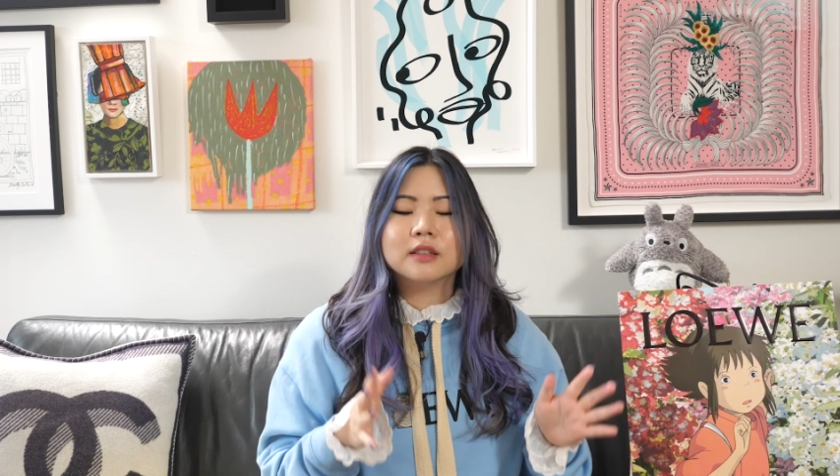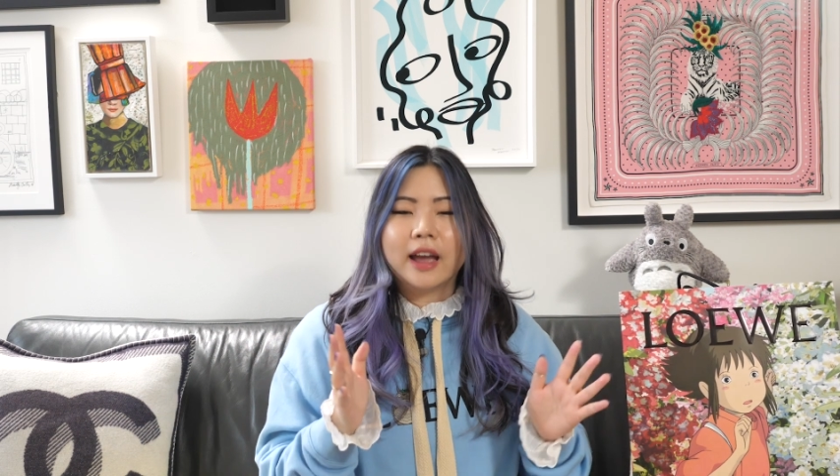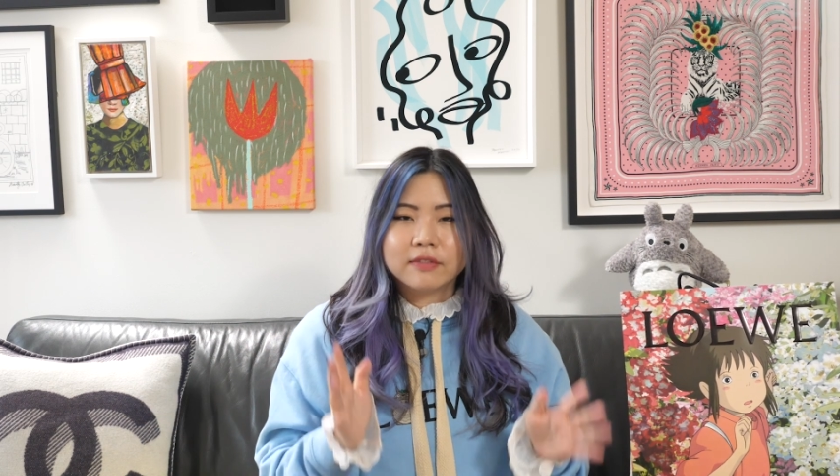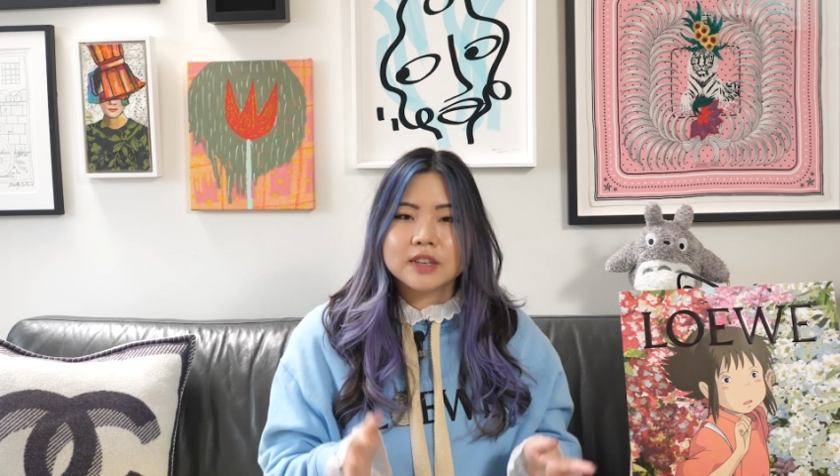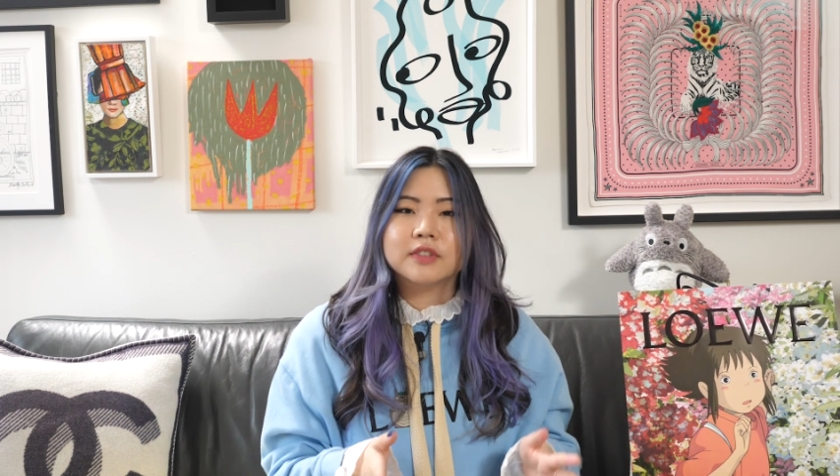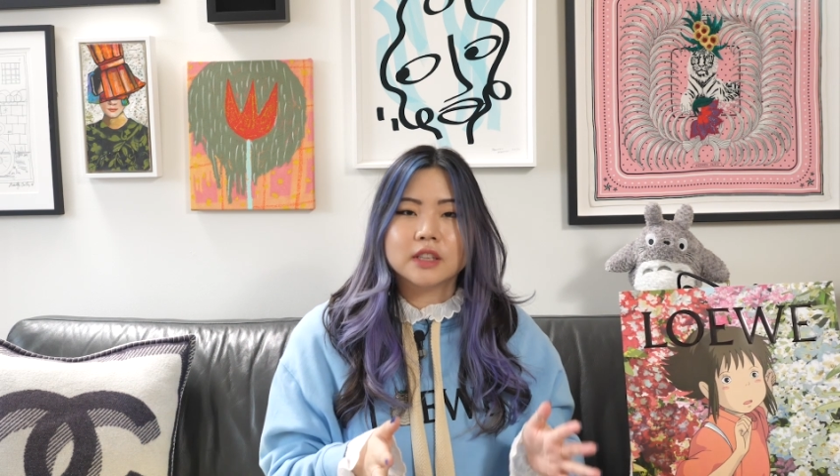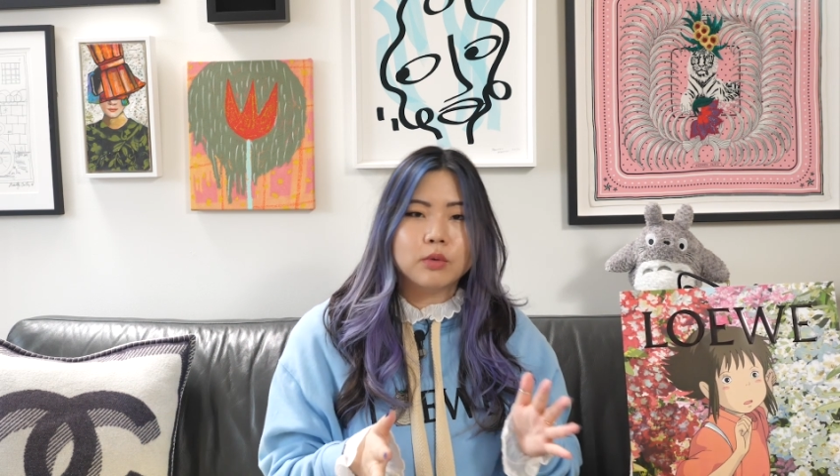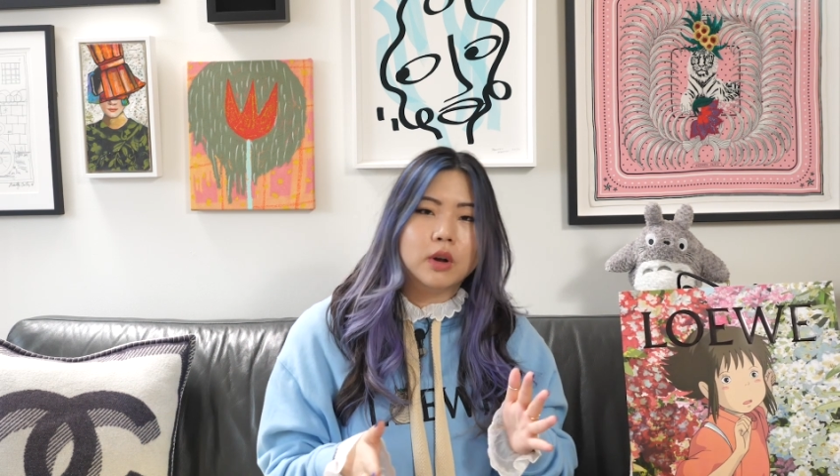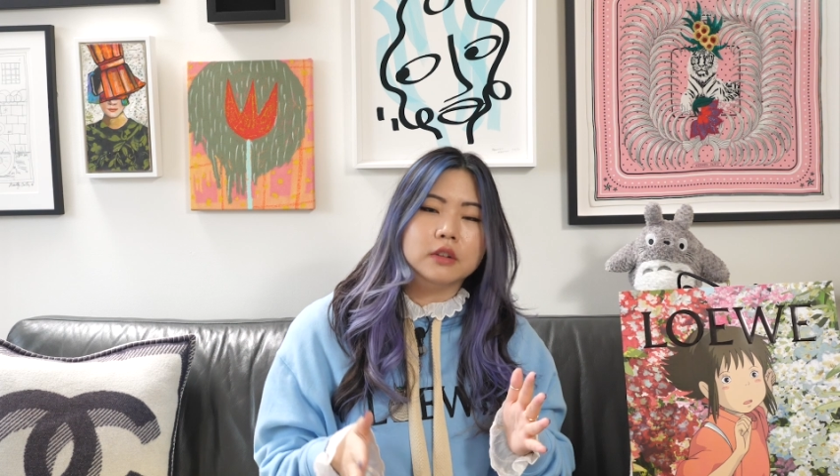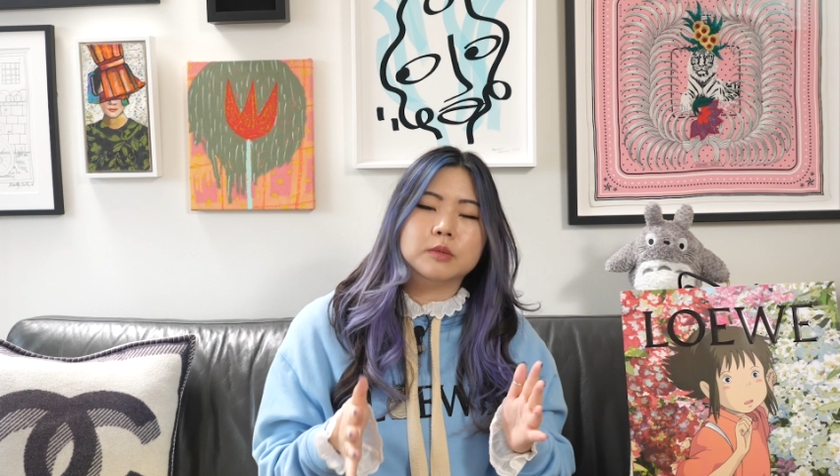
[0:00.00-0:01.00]
I've definitely
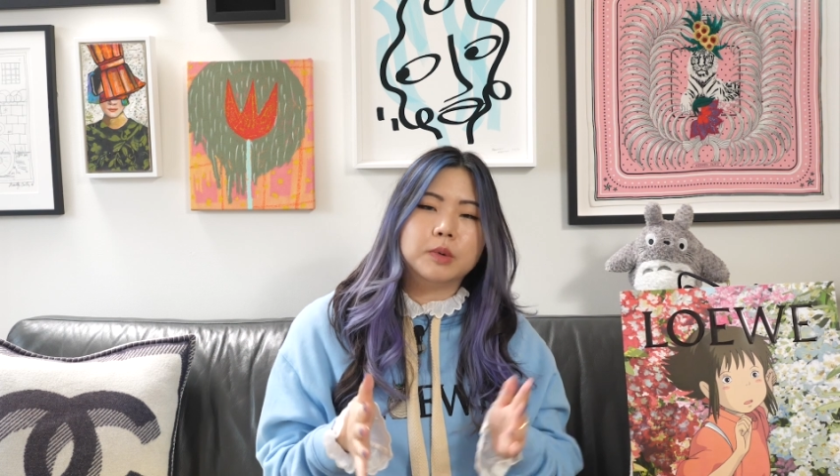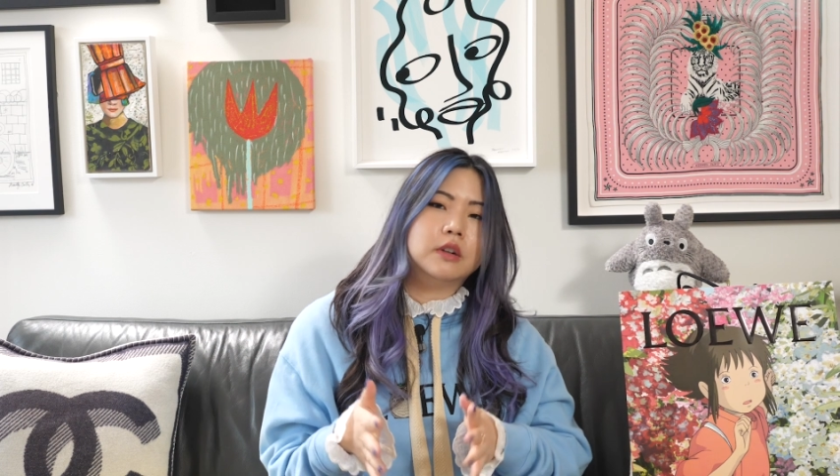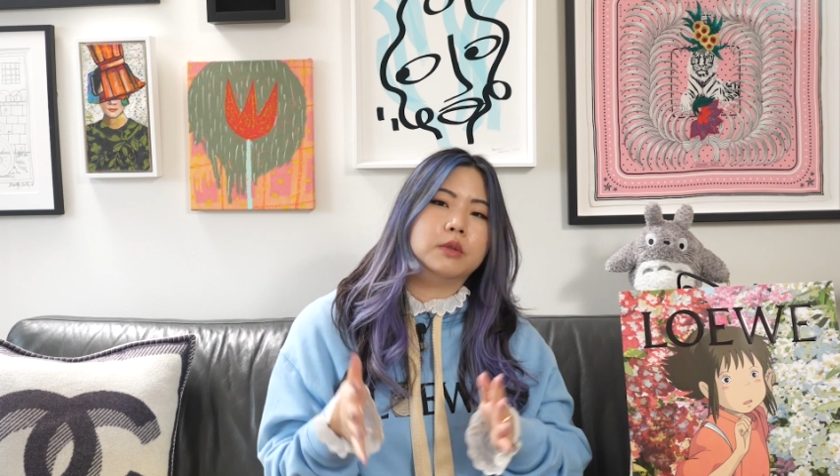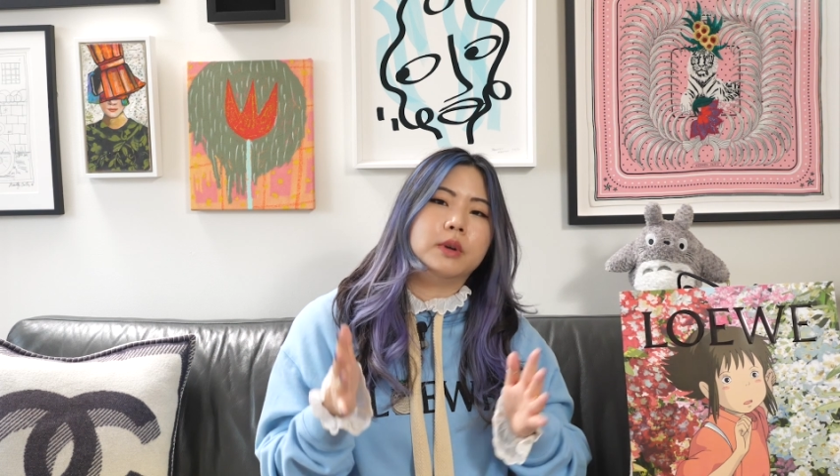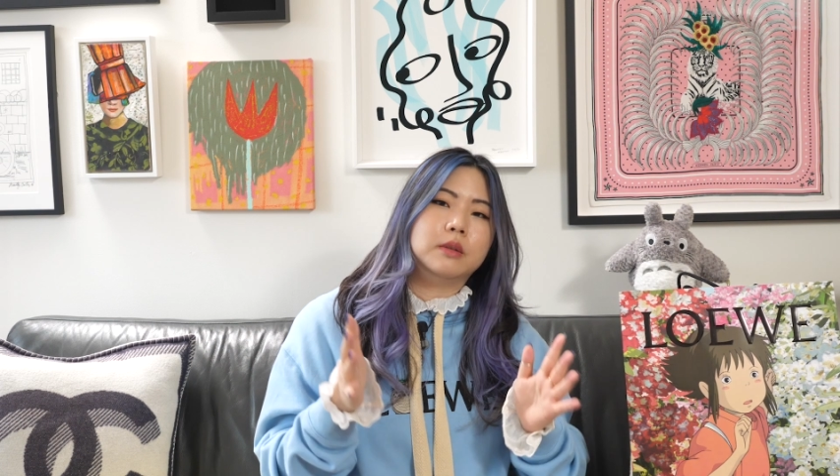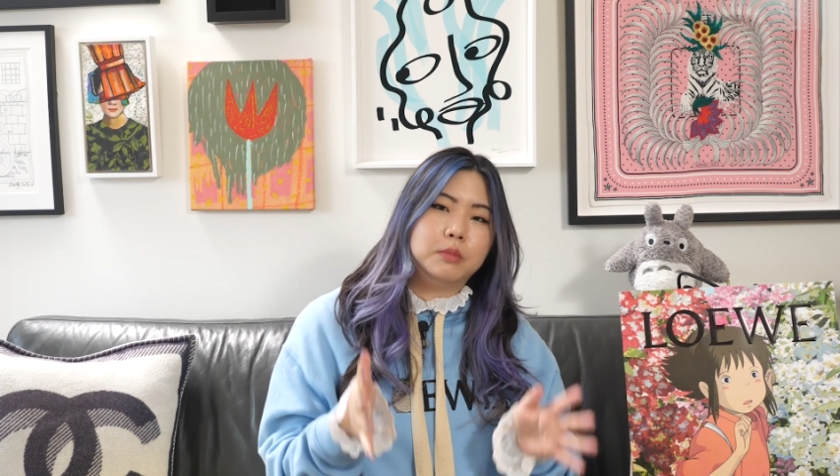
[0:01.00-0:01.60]
watched Spirited Away the